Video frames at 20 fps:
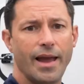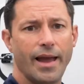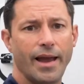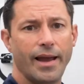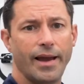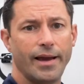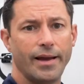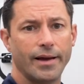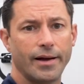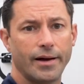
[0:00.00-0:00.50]

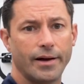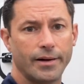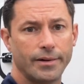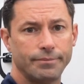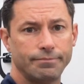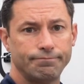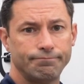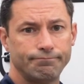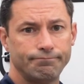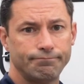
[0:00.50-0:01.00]
a
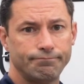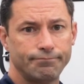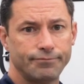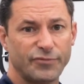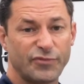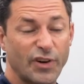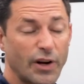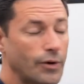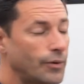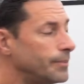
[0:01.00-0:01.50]

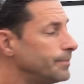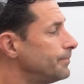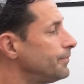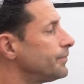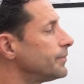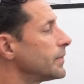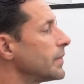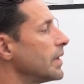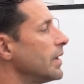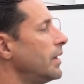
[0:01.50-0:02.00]
funnel,
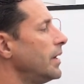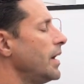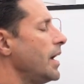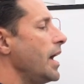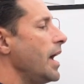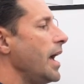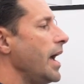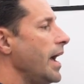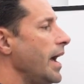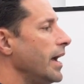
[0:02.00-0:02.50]

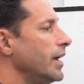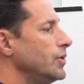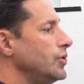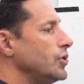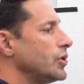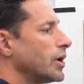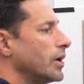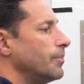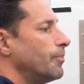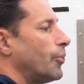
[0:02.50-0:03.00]
and
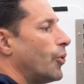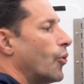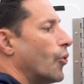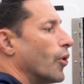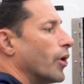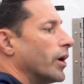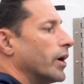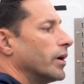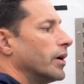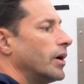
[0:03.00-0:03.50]
you can
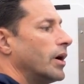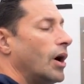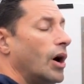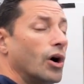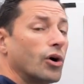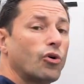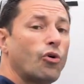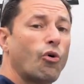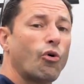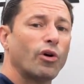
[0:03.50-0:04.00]
pour
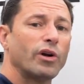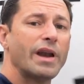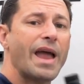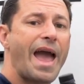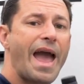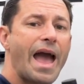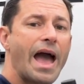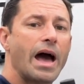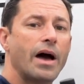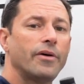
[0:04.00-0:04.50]
1.5
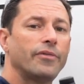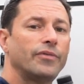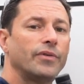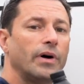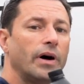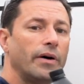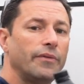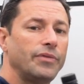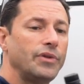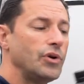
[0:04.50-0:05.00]
quarts
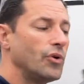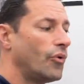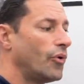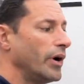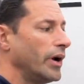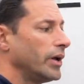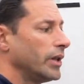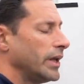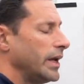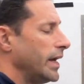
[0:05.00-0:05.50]
of the
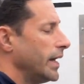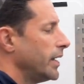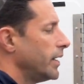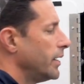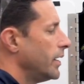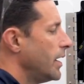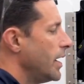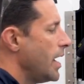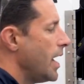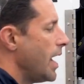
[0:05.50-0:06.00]
oil in,